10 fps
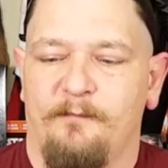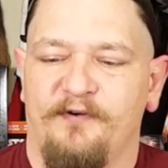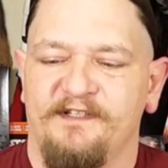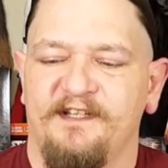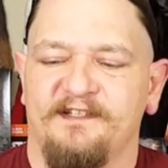
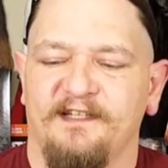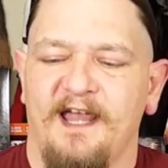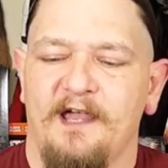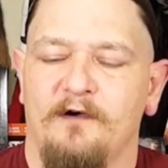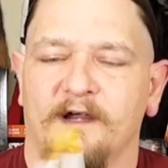Princess
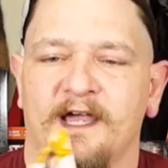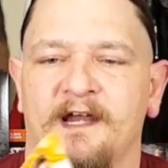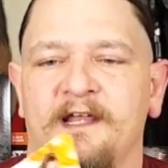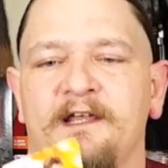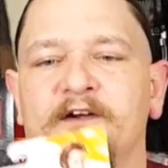Leia
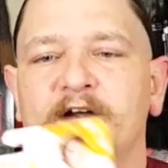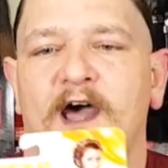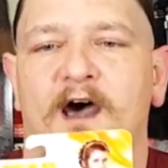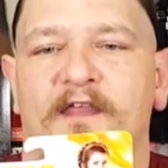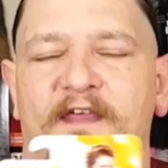Organa in her
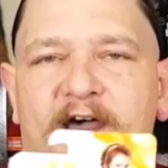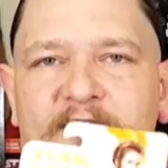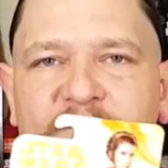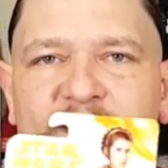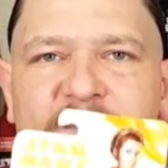Hoth
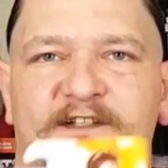outfit,